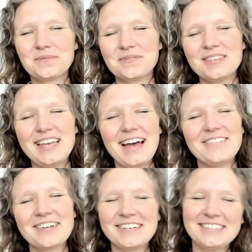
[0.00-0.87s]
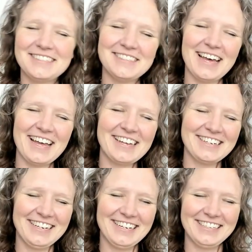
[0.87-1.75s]
Yeah, we're going to do
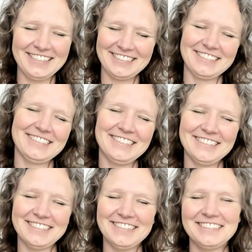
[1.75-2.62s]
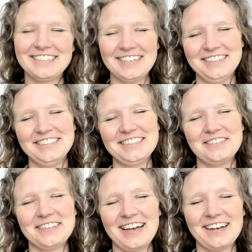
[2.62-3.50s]
that. So let's see
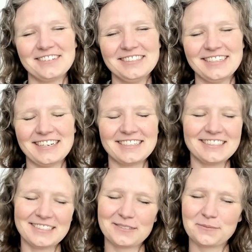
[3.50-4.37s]
what the house does.